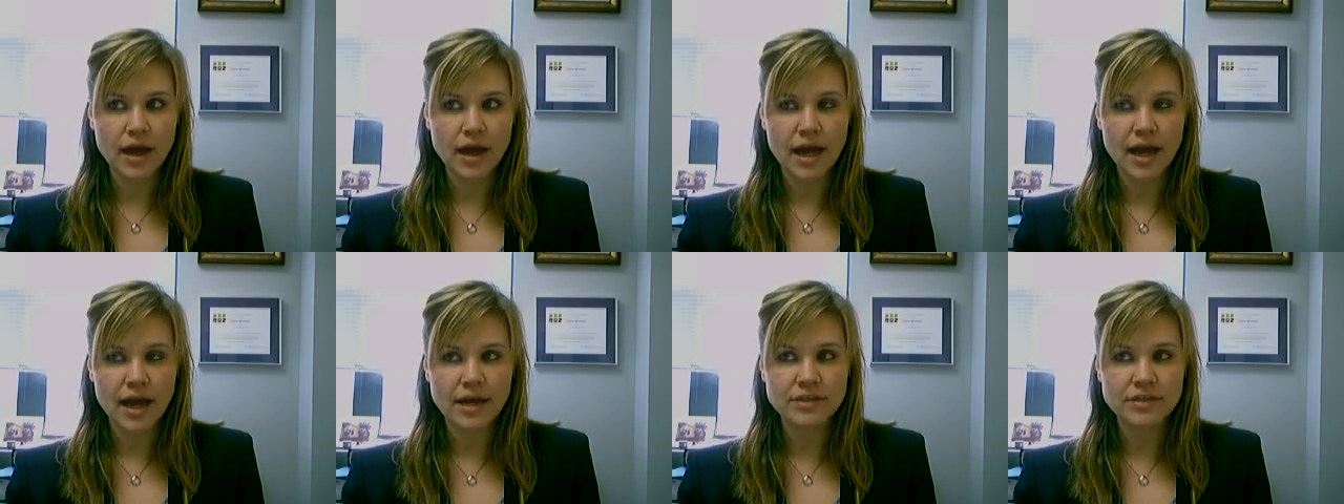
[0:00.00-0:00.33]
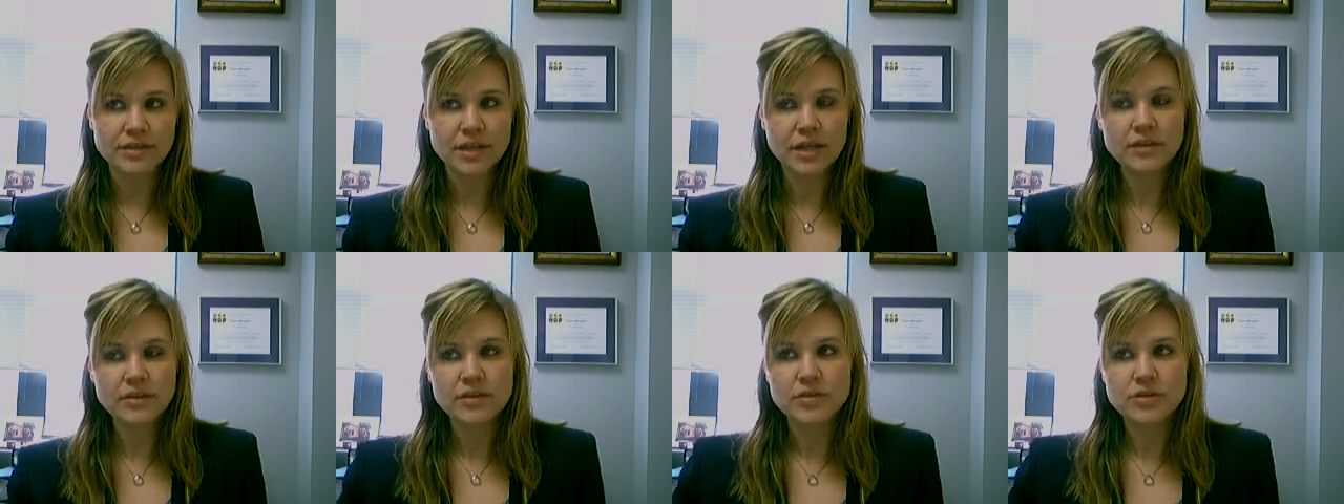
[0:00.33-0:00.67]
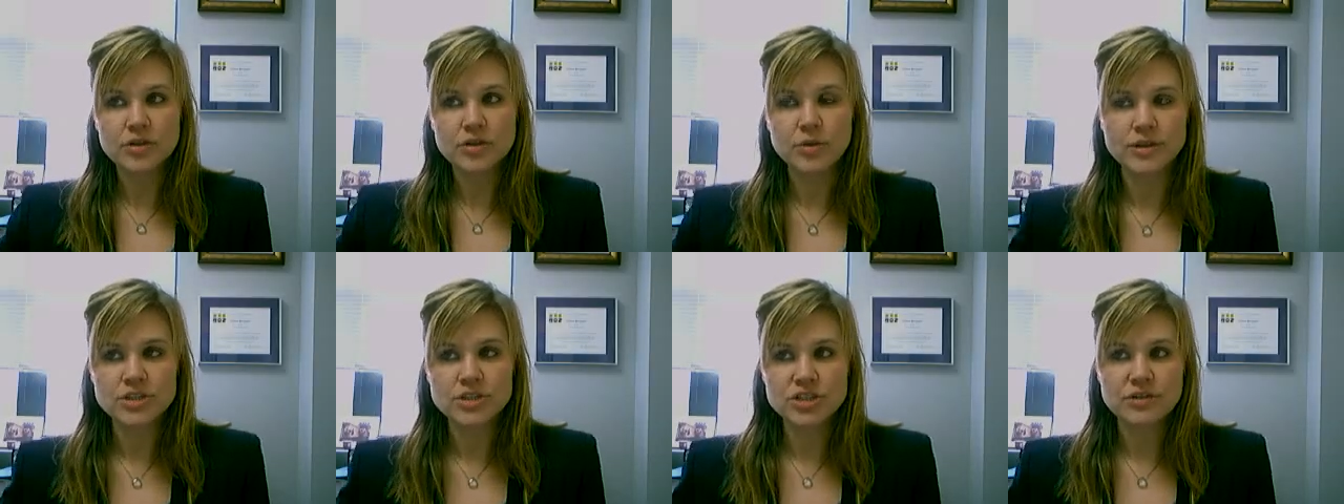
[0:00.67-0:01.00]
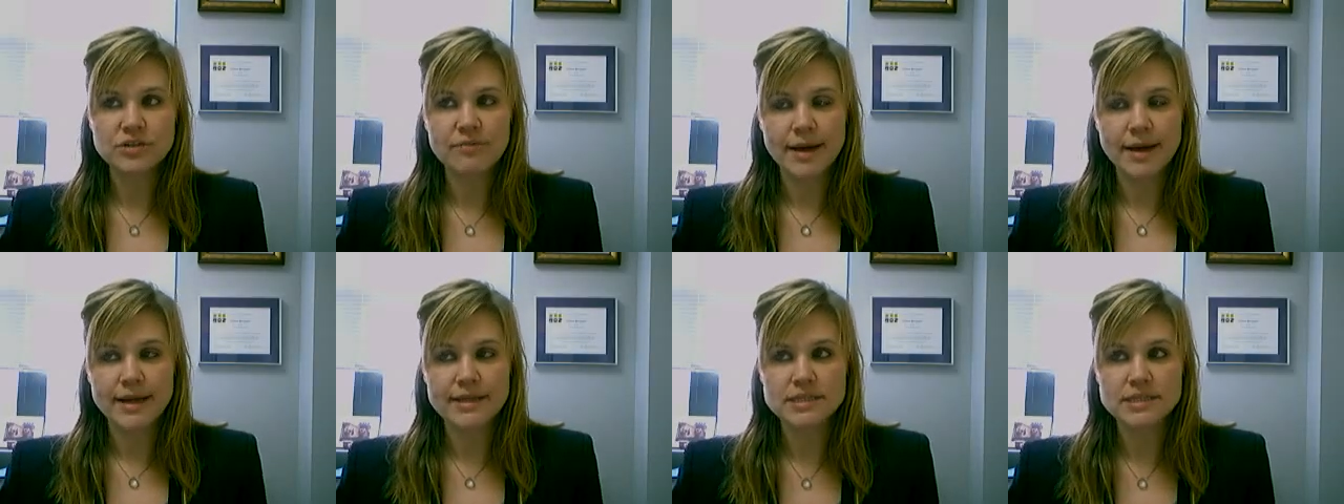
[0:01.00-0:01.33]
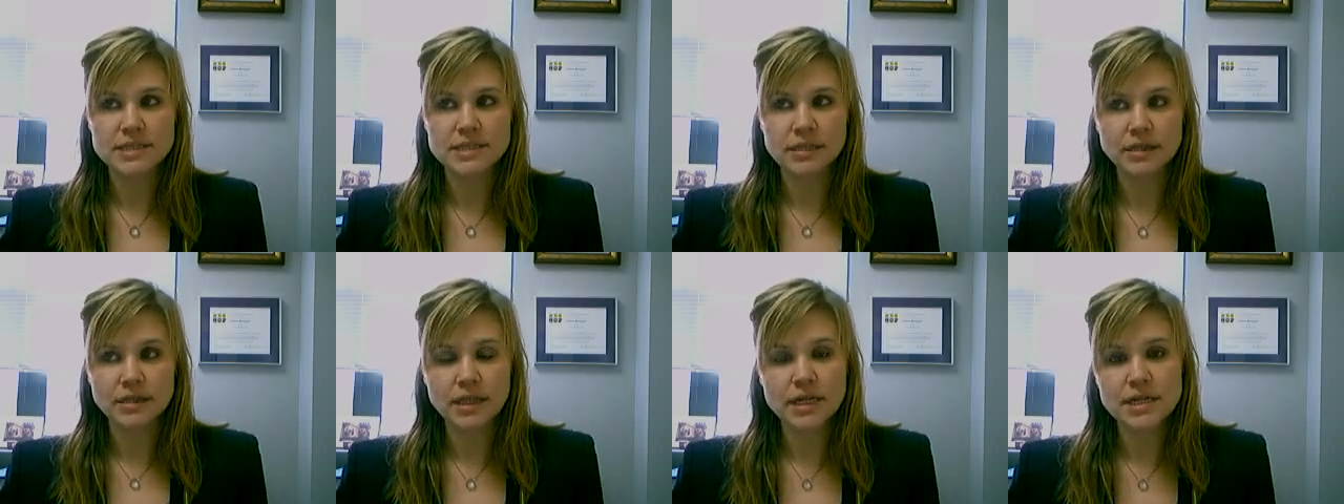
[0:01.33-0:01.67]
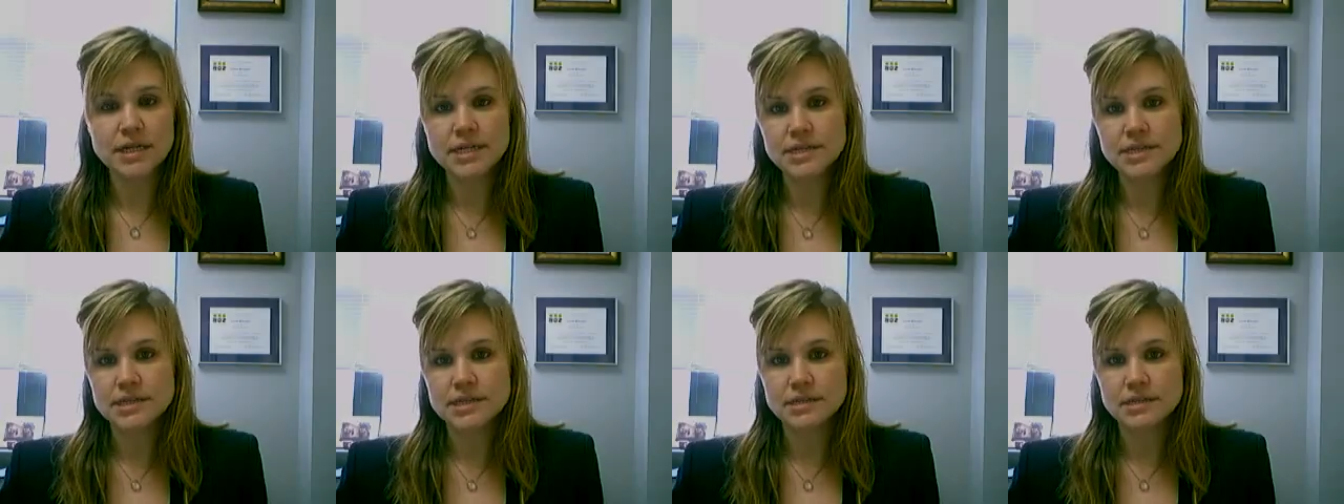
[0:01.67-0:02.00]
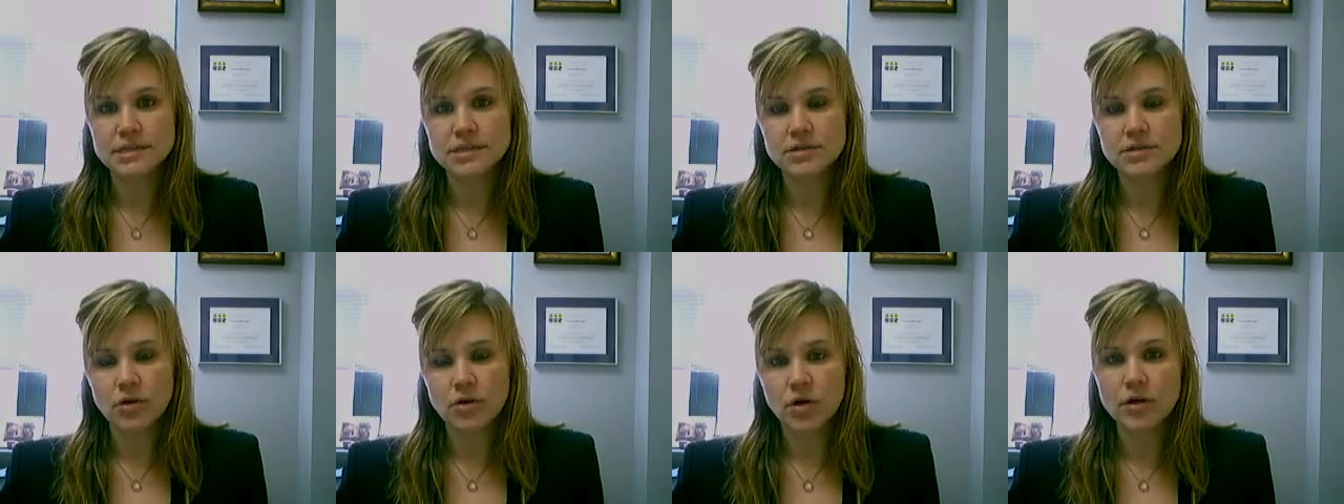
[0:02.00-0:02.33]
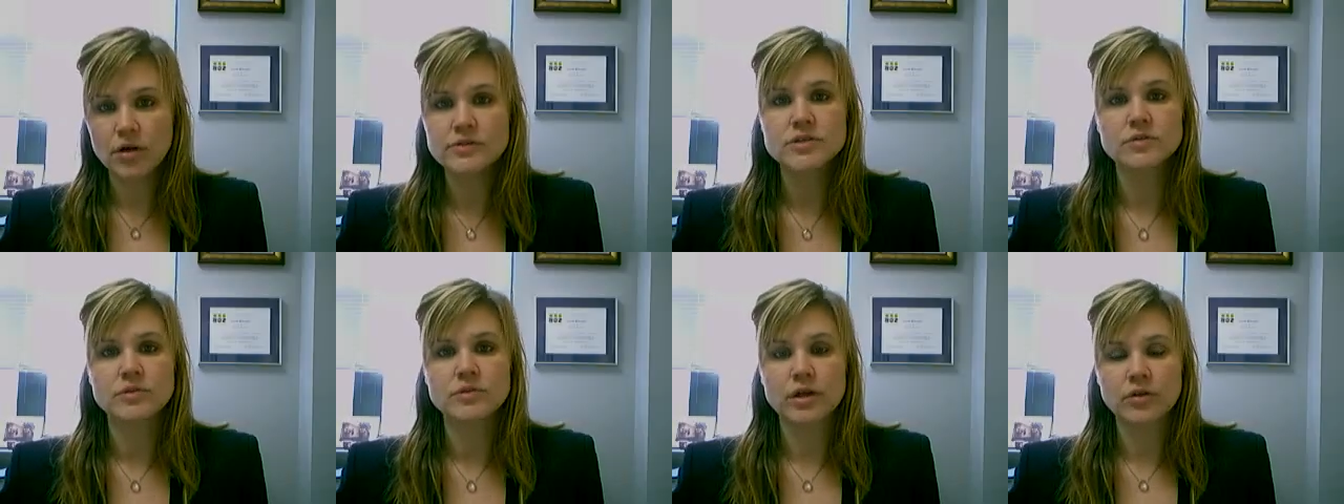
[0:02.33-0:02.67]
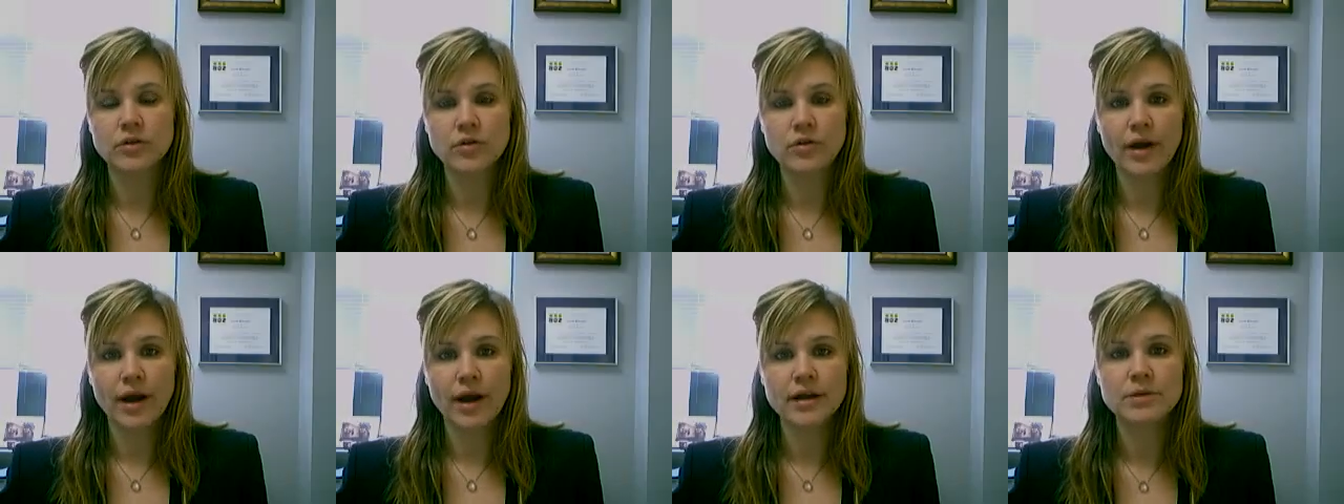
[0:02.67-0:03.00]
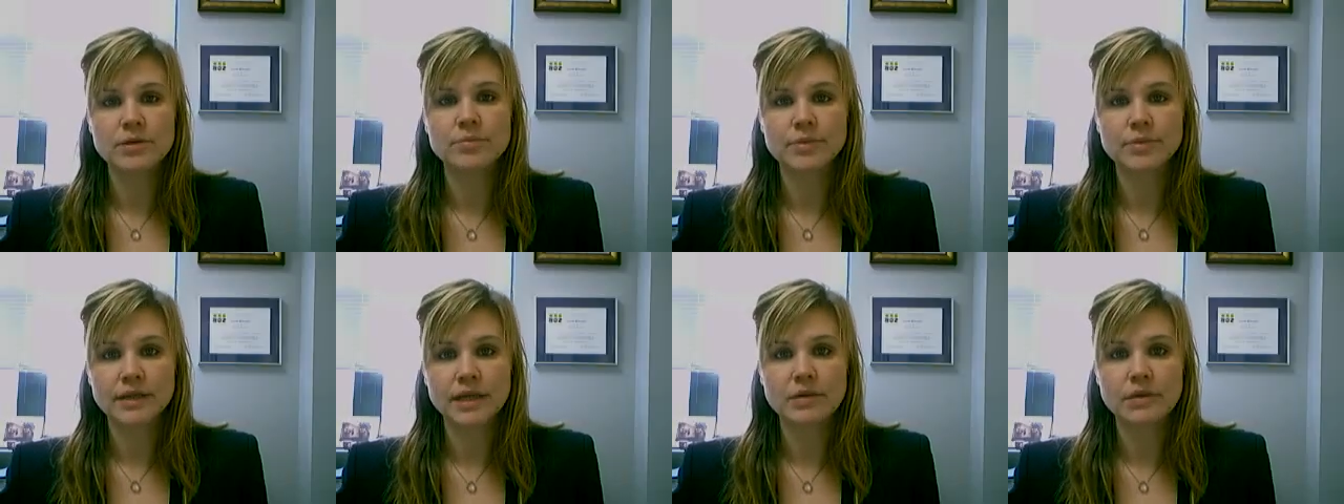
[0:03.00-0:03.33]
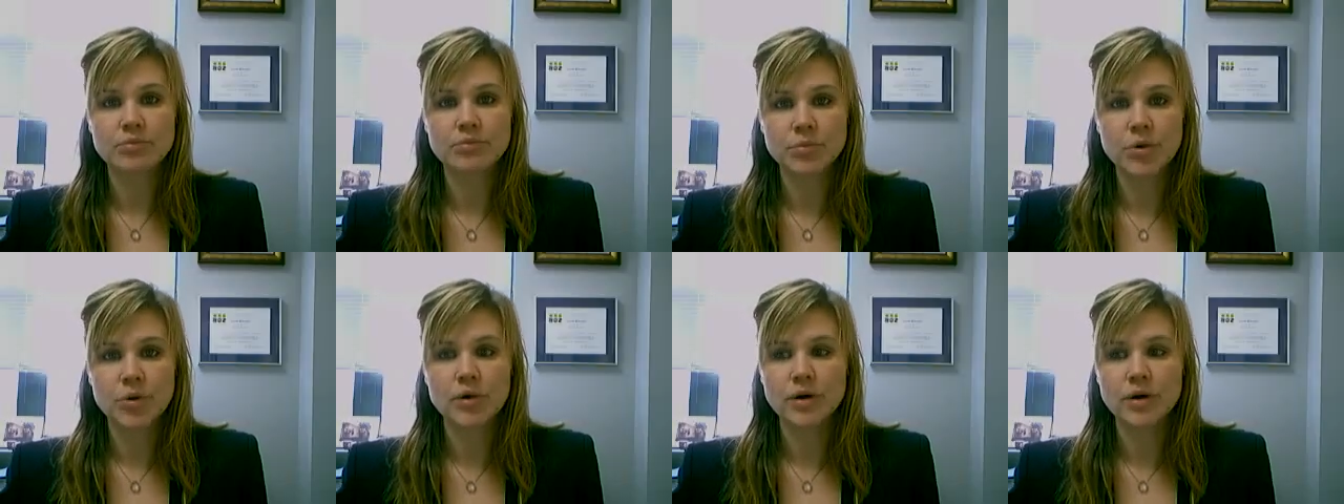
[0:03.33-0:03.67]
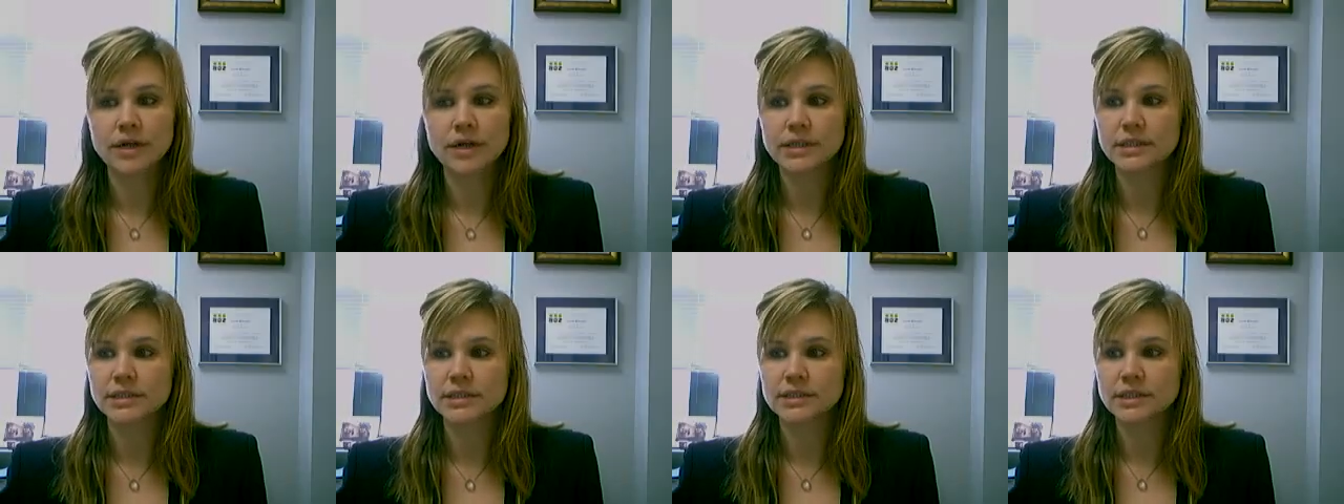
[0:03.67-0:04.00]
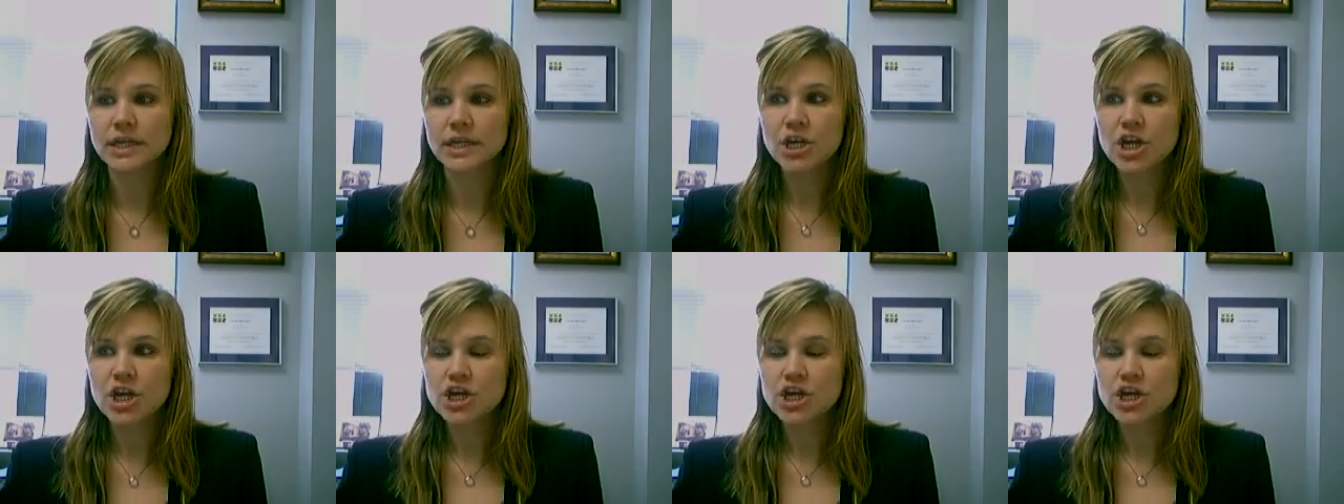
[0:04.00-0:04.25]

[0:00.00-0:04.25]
I think that the question of masculinities is also incredibly important.